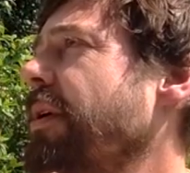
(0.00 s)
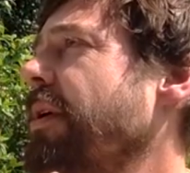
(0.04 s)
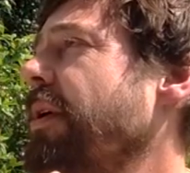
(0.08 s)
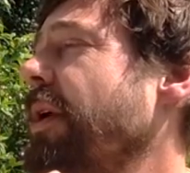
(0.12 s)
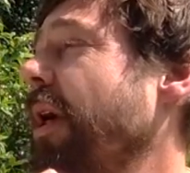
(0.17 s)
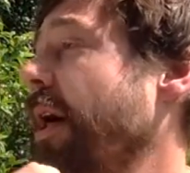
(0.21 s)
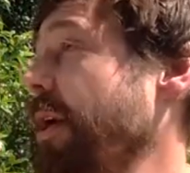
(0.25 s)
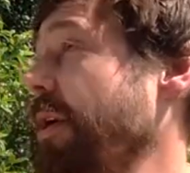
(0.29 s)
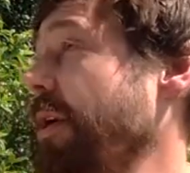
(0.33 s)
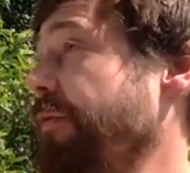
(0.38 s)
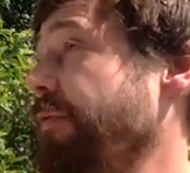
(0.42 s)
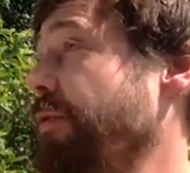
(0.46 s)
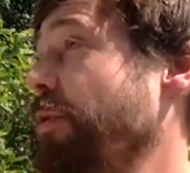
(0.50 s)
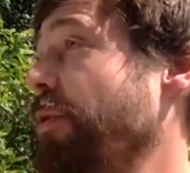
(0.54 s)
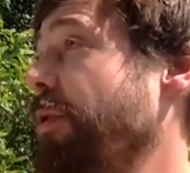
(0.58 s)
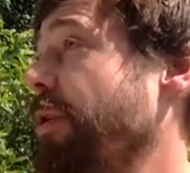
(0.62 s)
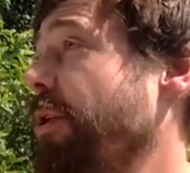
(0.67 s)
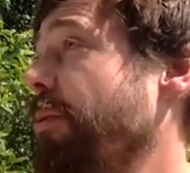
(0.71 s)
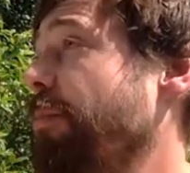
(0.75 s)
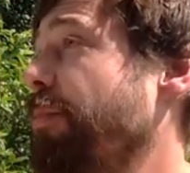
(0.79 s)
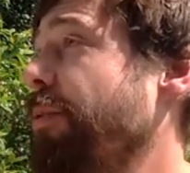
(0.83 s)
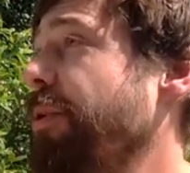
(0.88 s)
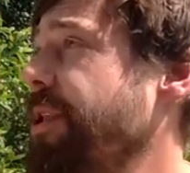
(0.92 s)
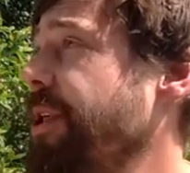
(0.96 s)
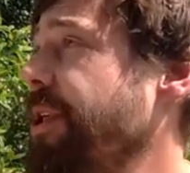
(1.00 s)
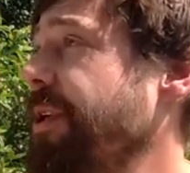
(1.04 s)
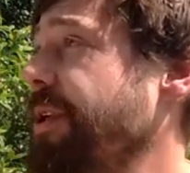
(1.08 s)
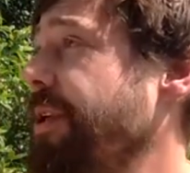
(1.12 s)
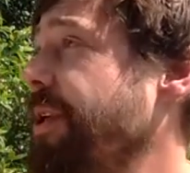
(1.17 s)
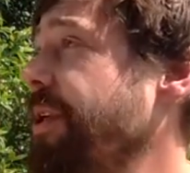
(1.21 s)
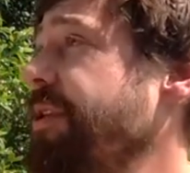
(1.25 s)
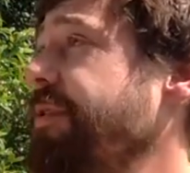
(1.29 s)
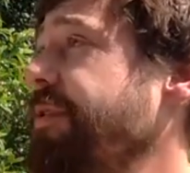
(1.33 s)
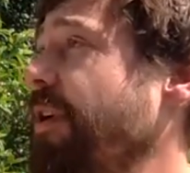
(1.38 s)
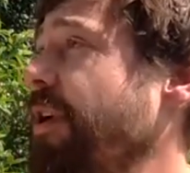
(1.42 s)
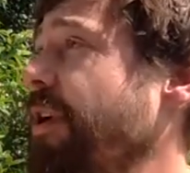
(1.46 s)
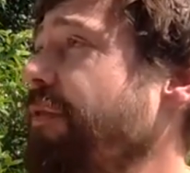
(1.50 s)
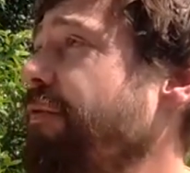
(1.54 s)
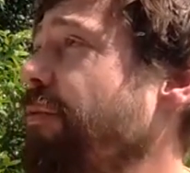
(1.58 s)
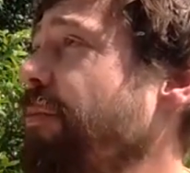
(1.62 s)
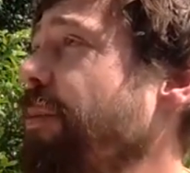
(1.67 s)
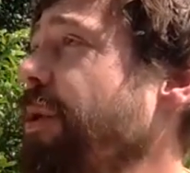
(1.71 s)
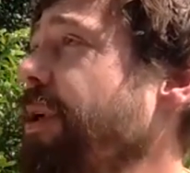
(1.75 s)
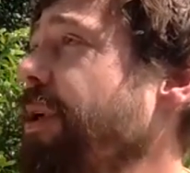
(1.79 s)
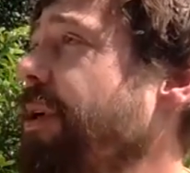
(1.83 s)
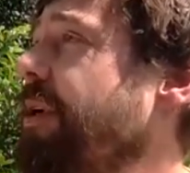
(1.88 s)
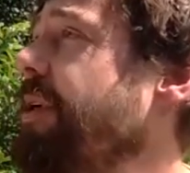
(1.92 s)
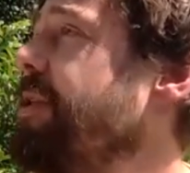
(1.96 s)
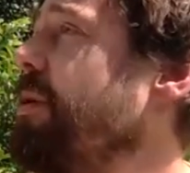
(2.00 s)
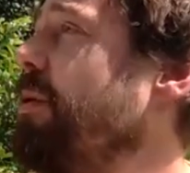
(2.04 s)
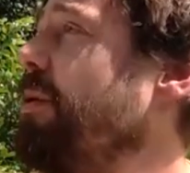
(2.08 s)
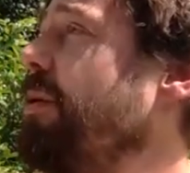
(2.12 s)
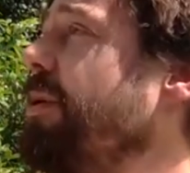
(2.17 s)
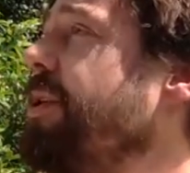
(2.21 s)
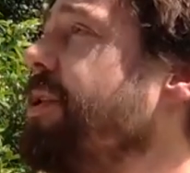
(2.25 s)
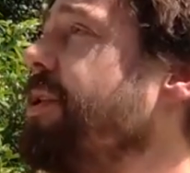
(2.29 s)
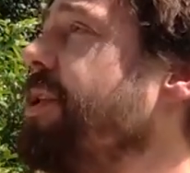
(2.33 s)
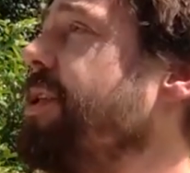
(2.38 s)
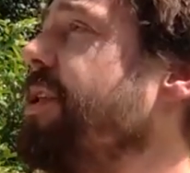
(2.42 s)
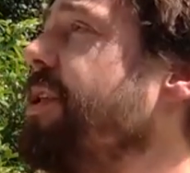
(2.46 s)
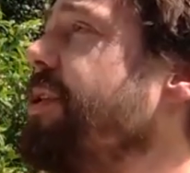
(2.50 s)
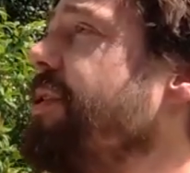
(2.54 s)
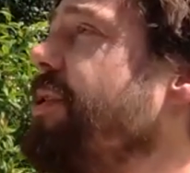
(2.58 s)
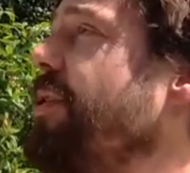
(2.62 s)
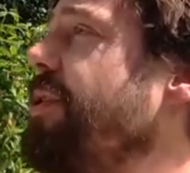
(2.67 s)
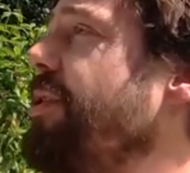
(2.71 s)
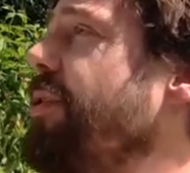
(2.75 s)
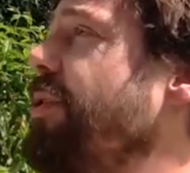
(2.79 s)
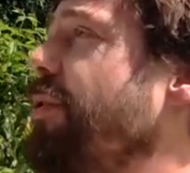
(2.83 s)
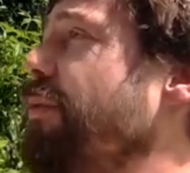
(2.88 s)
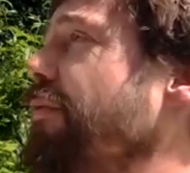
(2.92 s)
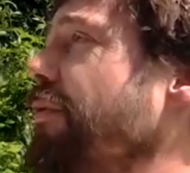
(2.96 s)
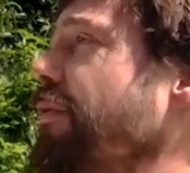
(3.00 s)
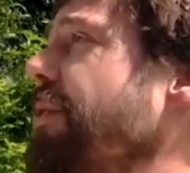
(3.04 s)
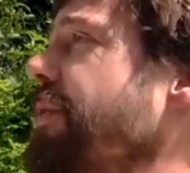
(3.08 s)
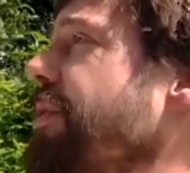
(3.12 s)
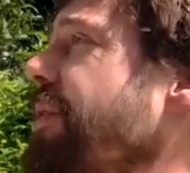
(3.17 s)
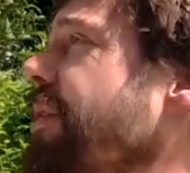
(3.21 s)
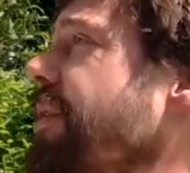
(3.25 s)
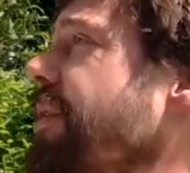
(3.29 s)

Yeah, if you're going to present it, that's fine for me, as long as it is on the conference.